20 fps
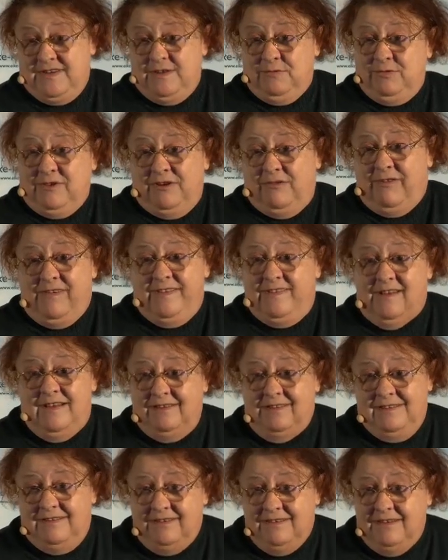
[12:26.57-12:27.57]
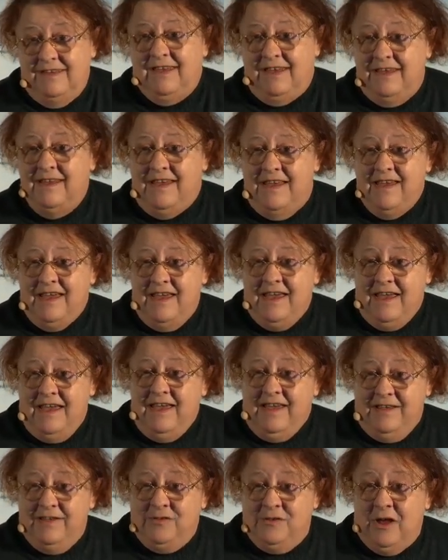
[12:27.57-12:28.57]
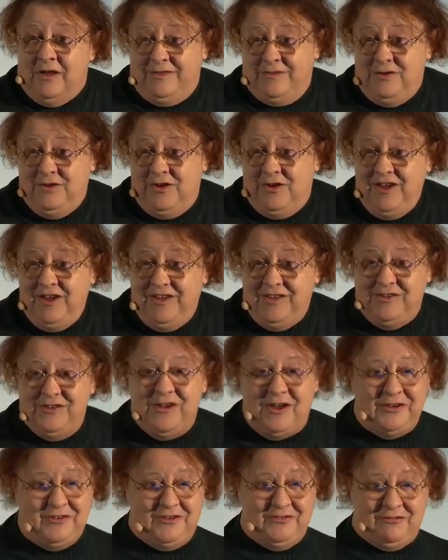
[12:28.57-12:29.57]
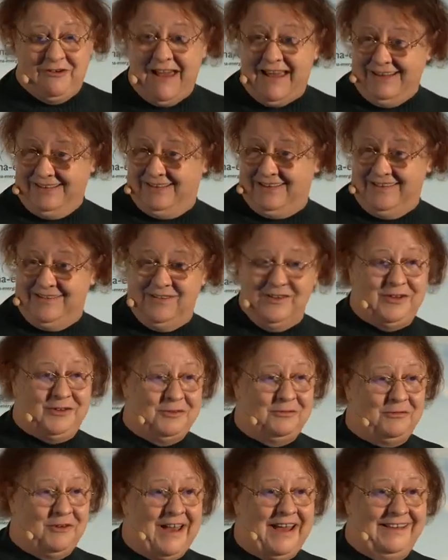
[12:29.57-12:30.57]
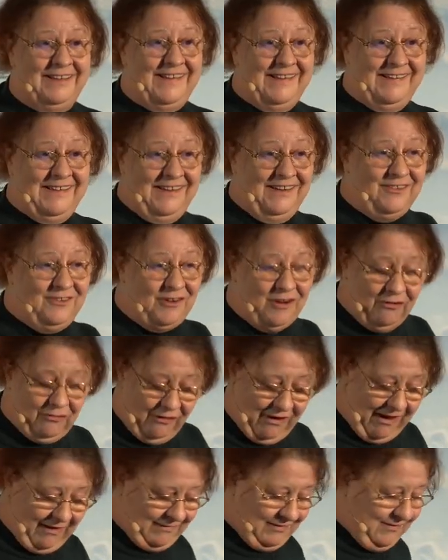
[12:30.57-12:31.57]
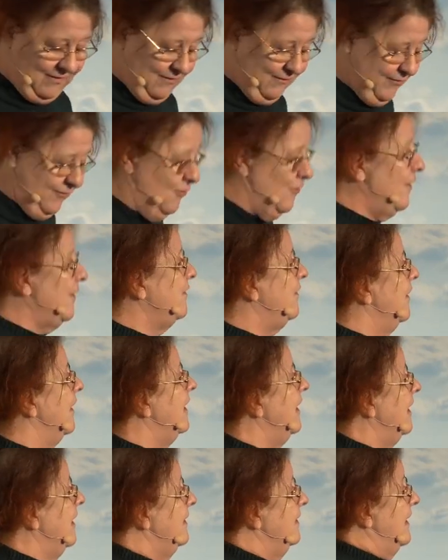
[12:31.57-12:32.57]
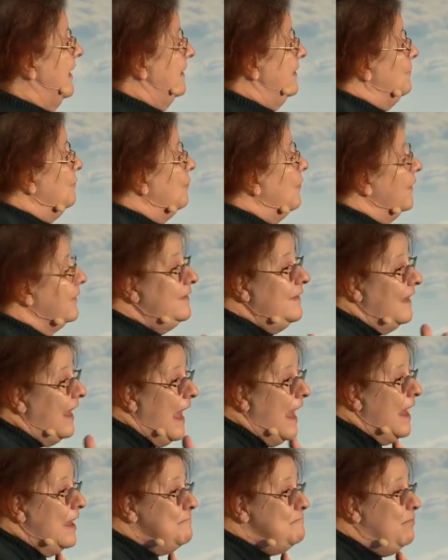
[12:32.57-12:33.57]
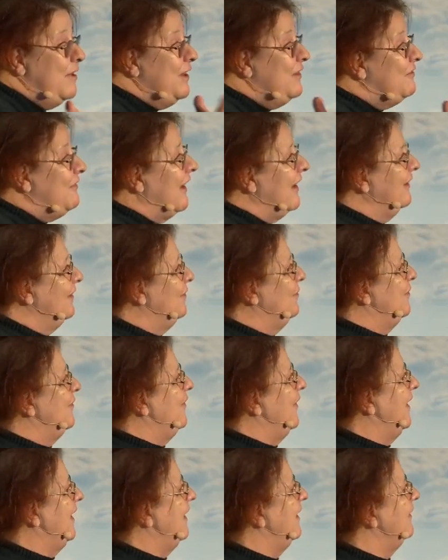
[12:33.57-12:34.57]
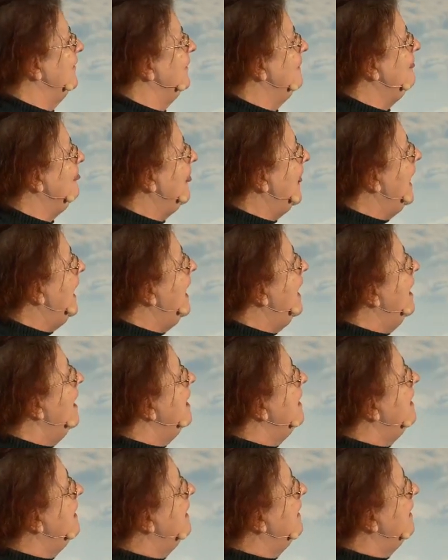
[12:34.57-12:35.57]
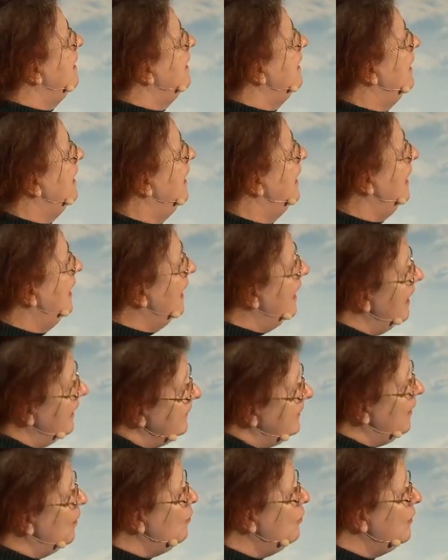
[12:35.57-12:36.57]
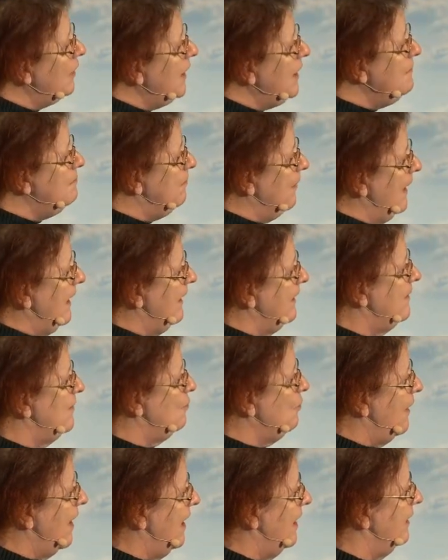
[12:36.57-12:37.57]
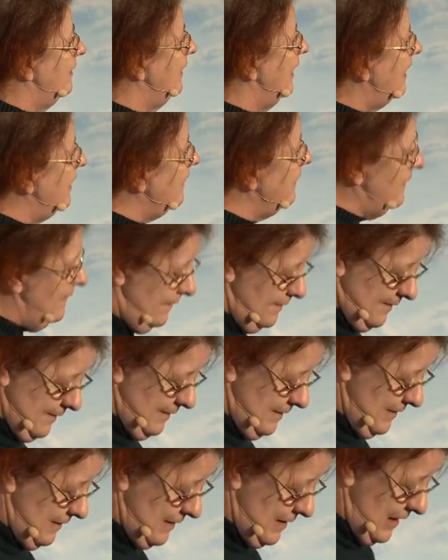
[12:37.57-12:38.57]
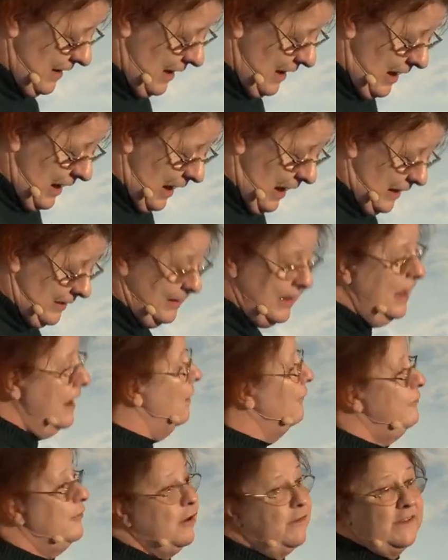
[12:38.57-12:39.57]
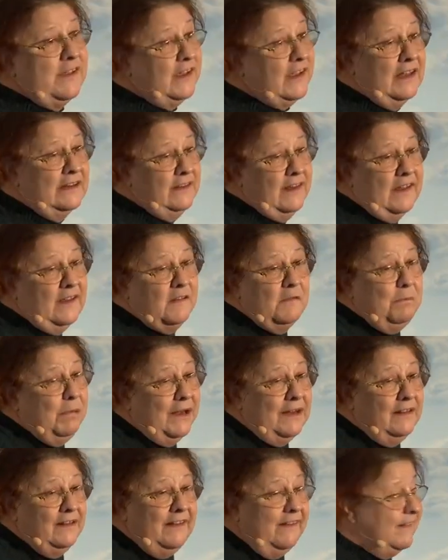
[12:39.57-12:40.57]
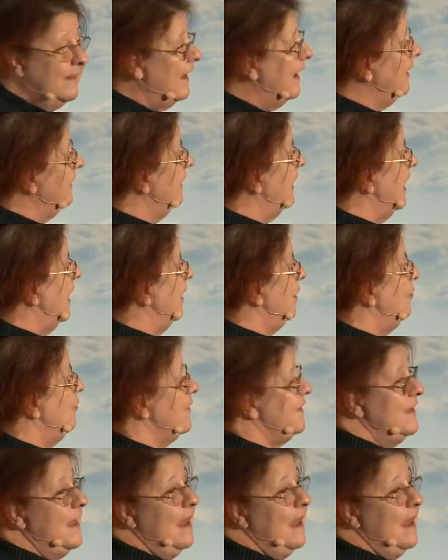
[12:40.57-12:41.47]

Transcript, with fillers: so the result is not, is not right, is not right, is incorrect, of course. That's what I pretend to say. Uh, the only place where there is, and uh, of course I can't explain this, I, I was